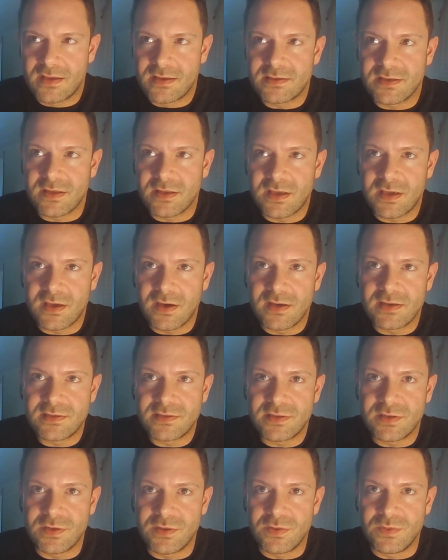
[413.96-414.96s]
So the guys
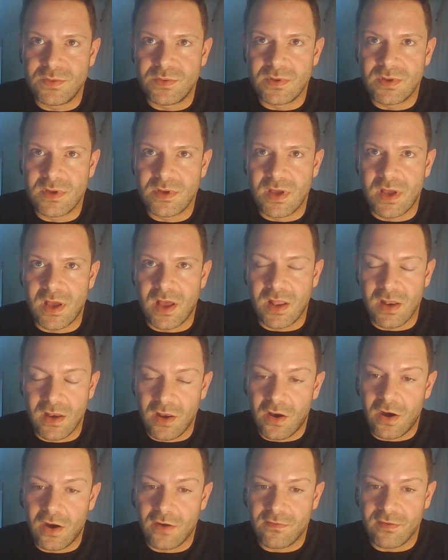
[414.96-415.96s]
do a
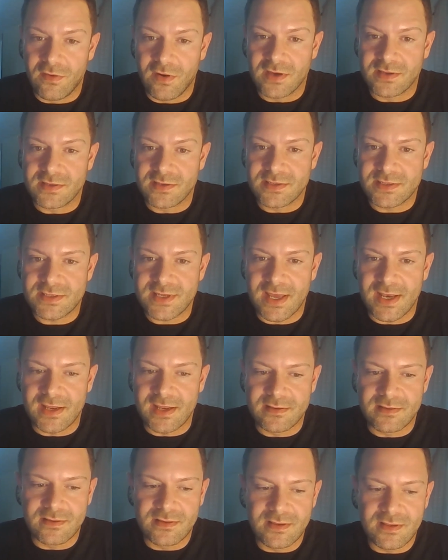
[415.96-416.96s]
lot of horizon
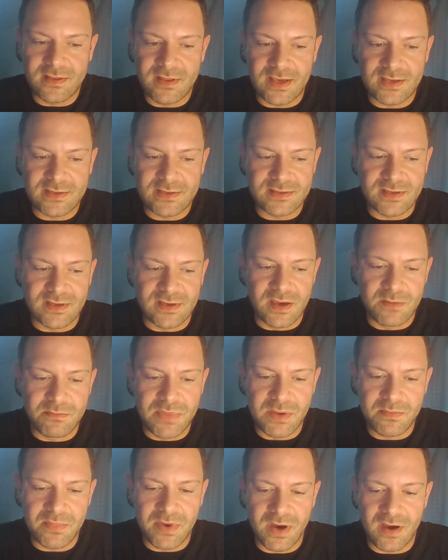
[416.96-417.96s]
scanning. That's a
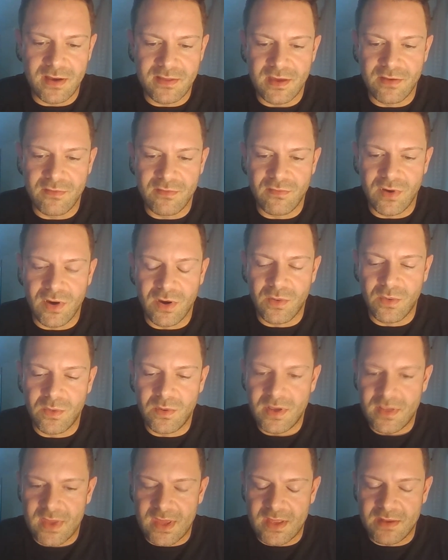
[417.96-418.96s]
big part of their role.
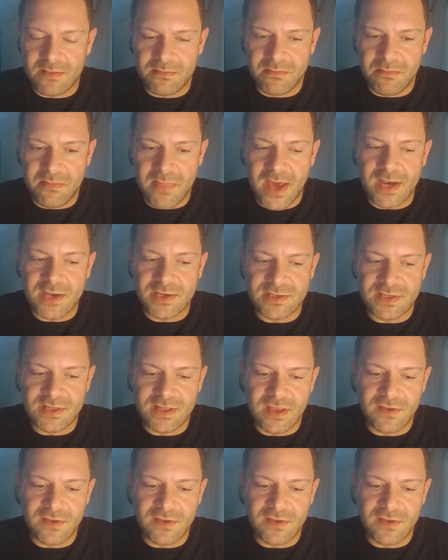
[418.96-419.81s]
And managing the